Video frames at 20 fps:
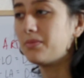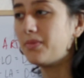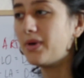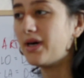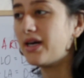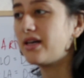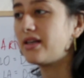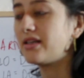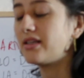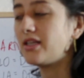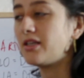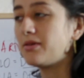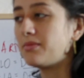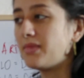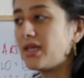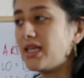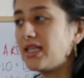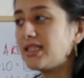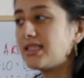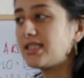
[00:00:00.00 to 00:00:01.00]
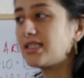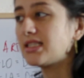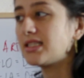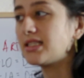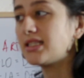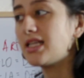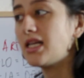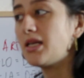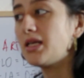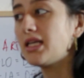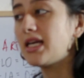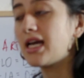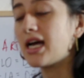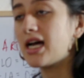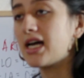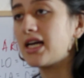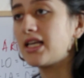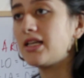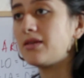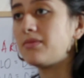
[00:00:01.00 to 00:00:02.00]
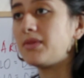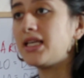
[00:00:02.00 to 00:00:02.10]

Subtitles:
but it means del cane,